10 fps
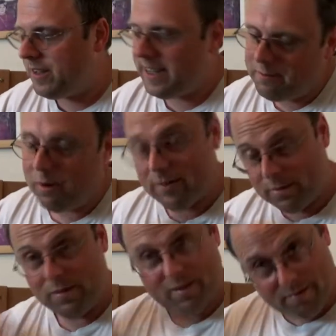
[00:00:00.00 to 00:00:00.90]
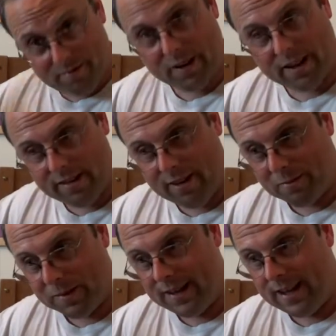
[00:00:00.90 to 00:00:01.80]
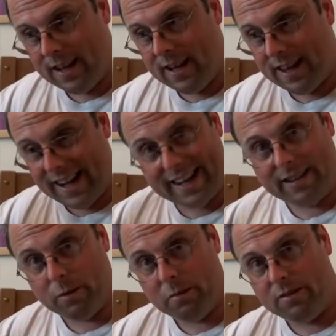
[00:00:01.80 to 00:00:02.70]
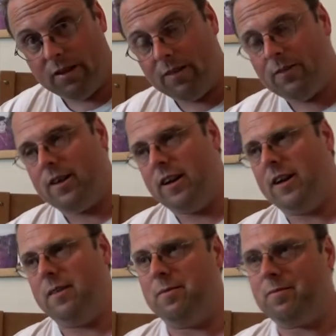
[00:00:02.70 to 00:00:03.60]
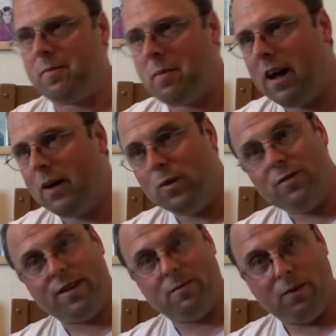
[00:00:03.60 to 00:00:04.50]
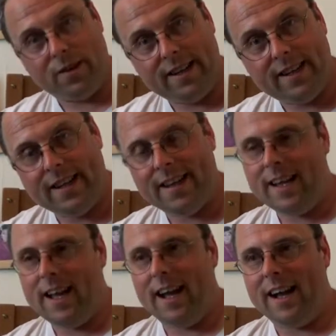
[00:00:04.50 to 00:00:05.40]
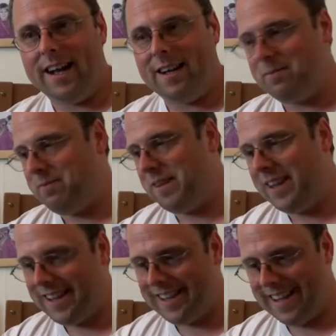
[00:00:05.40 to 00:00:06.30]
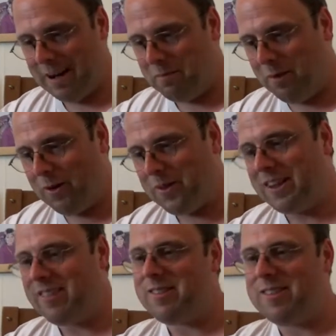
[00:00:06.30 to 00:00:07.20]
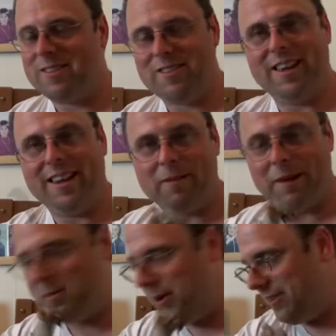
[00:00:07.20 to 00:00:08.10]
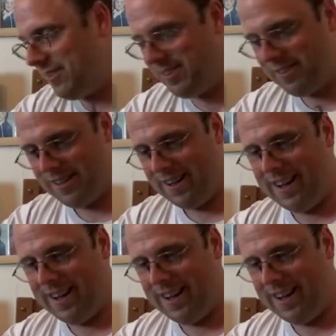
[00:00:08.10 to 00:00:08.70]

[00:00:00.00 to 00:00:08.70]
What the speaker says: He bought some figures off me that I had doubles of. And with that money, I bought this eBay purchases.